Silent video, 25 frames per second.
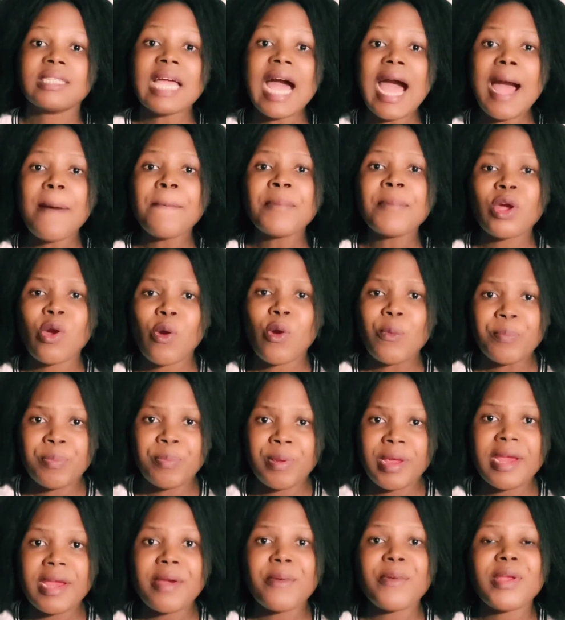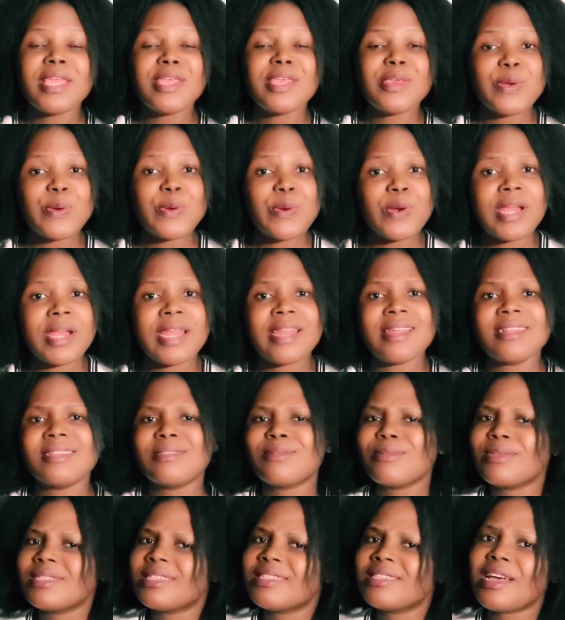Stop comparing your
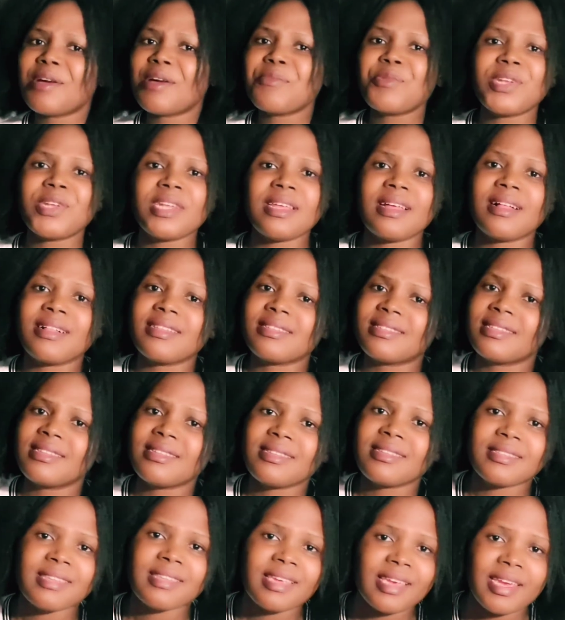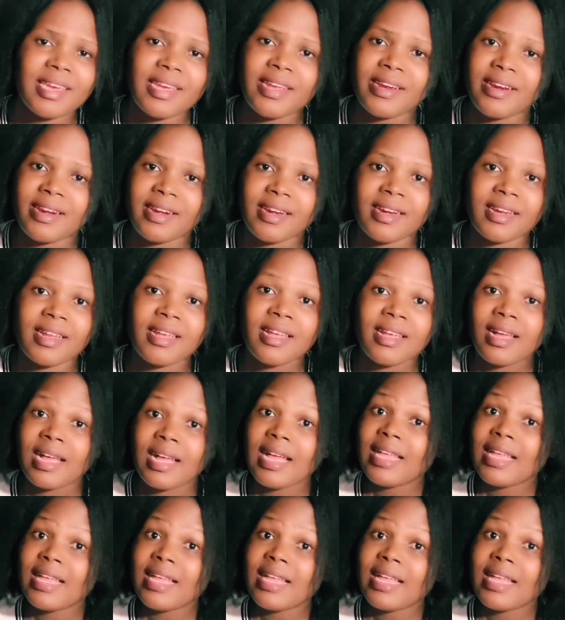hair to someone else's hair.